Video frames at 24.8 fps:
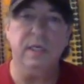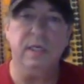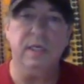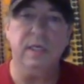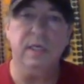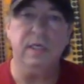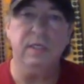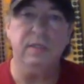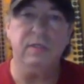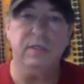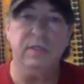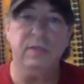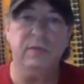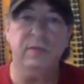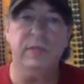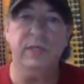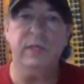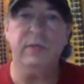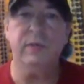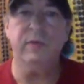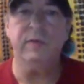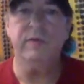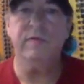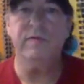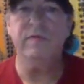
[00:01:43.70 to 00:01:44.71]
country
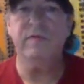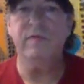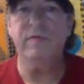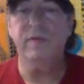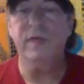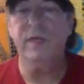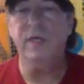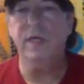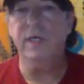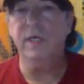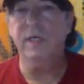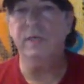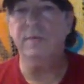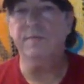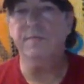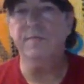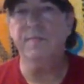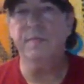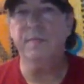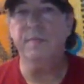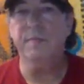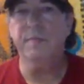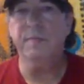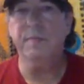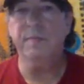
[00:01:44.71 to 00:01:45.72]
where we've
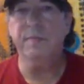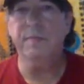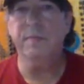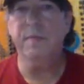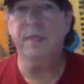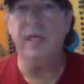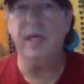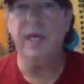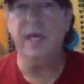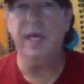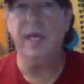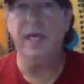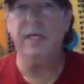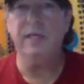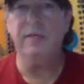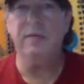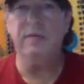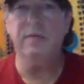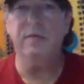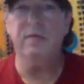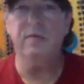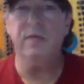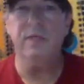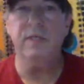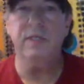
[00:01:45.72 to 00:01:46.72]
had
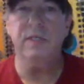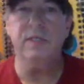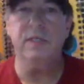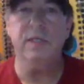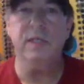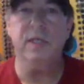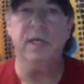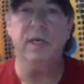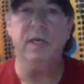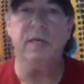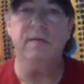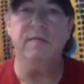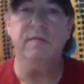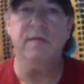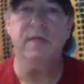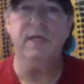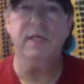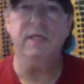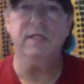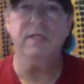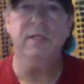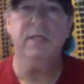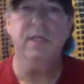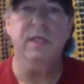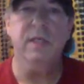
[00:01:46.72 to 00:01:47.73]
recent
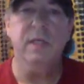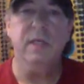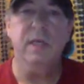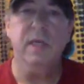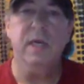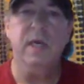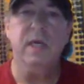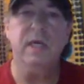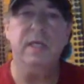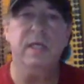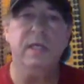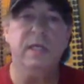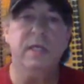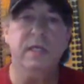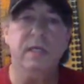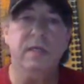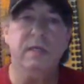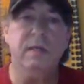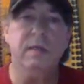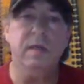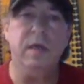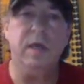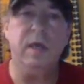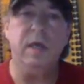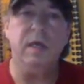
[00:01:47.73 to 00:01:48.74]
conflicts, and
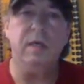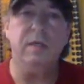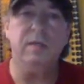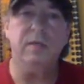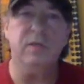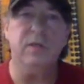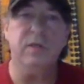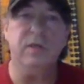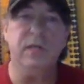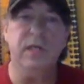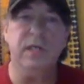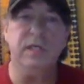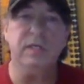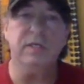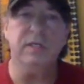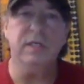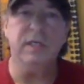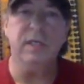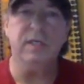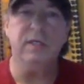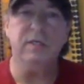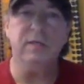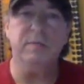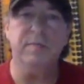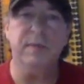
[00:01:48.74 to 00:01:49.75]
Turkey's
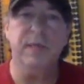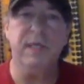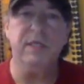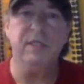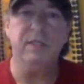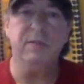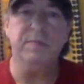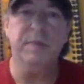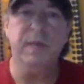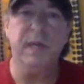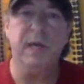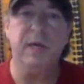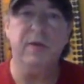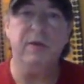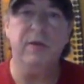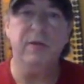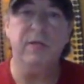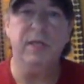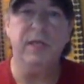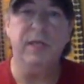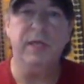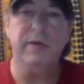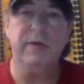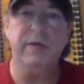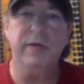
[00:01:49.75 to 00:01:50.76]
another major power in
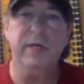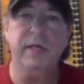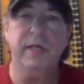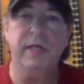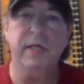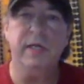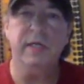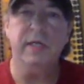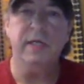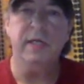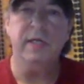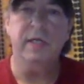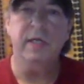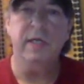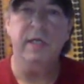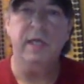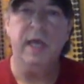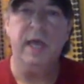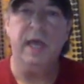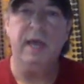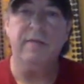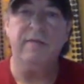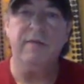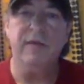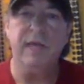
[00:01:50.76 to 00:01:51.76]
the area.
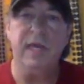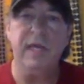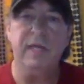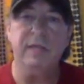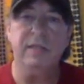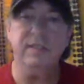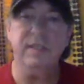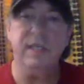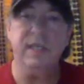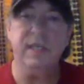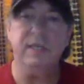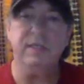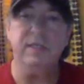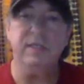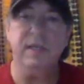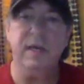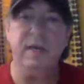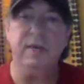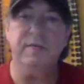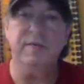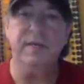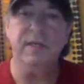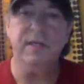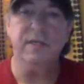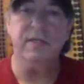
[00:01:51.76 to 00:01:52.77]
Afghanistan is
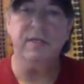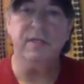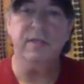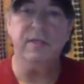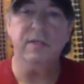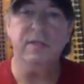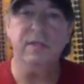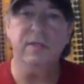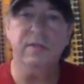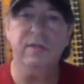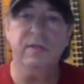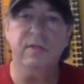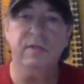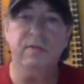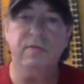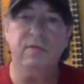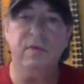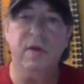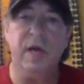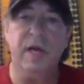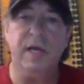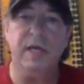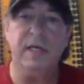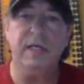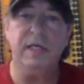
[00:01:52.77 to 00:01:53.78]
off here to the
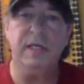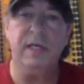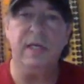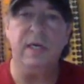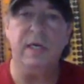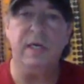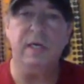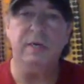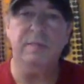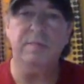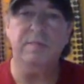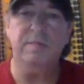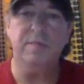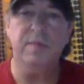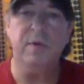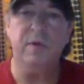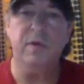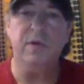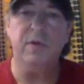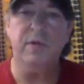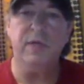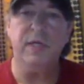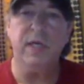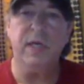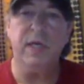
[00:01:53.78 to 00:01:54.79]
right,
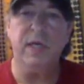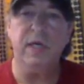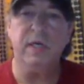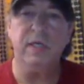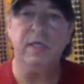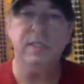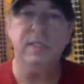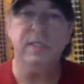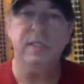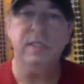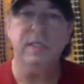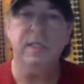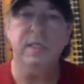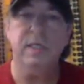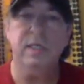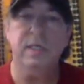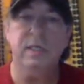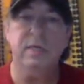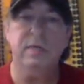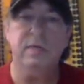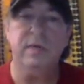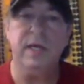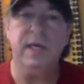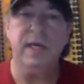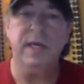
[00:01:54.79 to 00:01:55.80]
bordering on
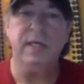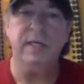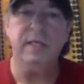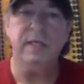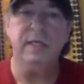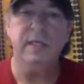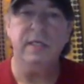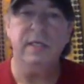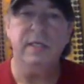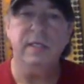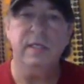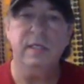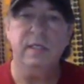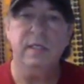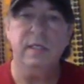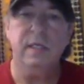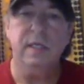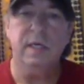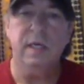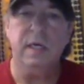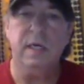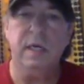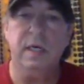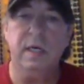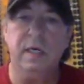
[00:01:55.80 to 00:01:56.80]
Iran.
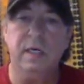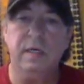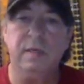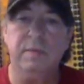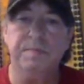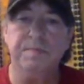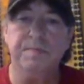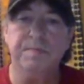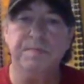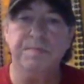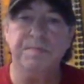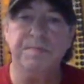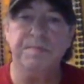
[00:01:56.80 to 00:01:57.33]
Um,